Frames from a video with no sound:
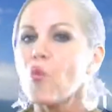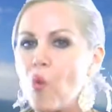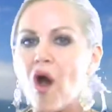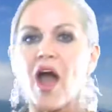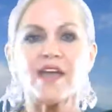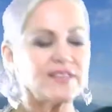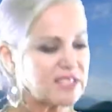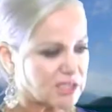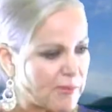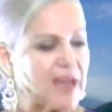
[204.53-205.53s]
why the
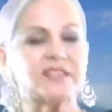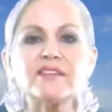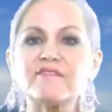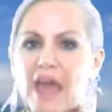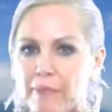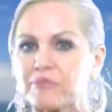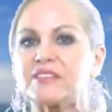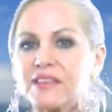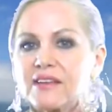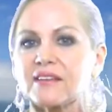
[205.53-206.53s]
space of that
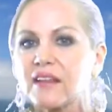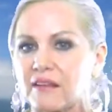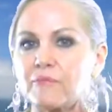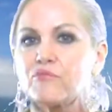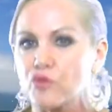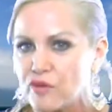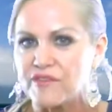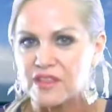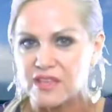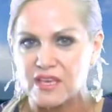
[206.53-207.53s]
particular
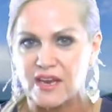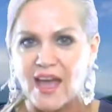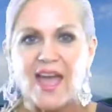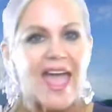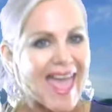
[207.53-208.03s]
movie theatre